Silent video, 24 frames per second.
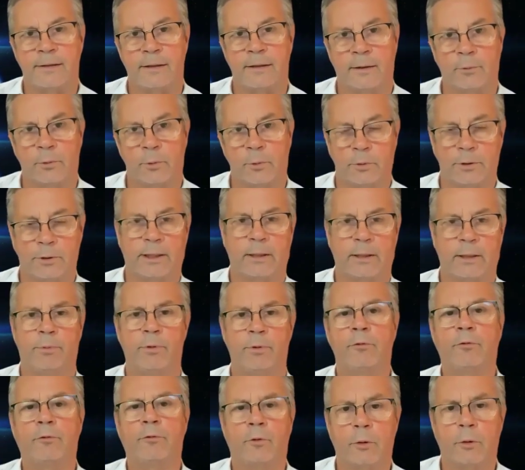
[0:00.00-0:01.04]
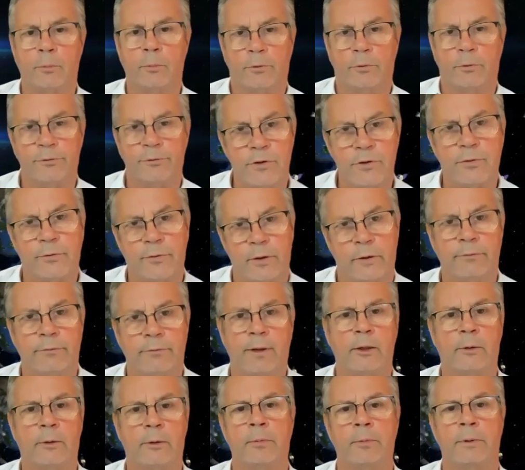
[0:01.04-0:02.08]
and we will keep you informed of of the
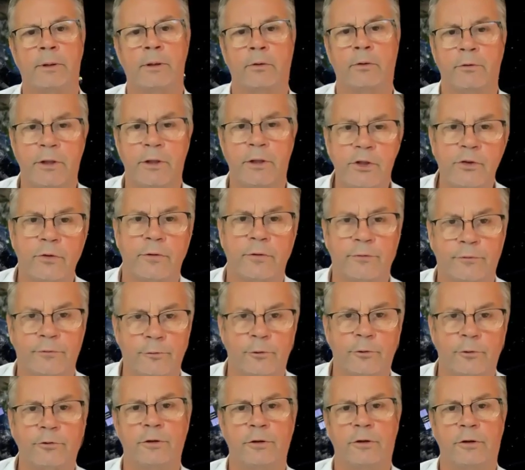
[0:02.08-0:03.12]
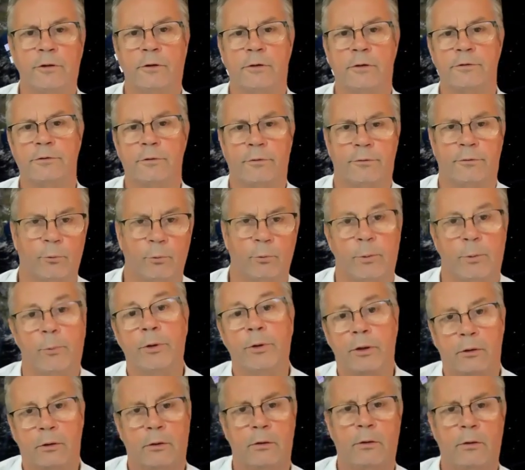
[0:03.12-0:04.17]
development on each of the verticals on what we
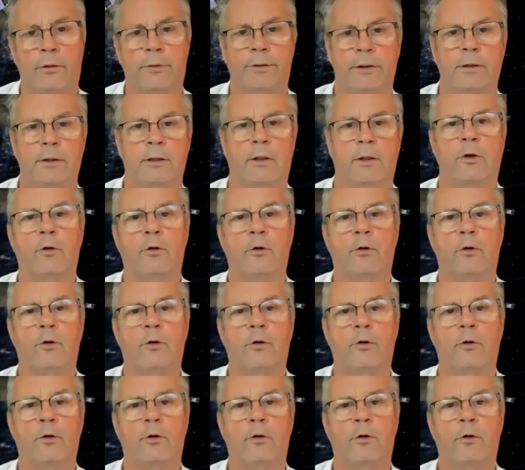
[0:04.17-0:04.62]
call the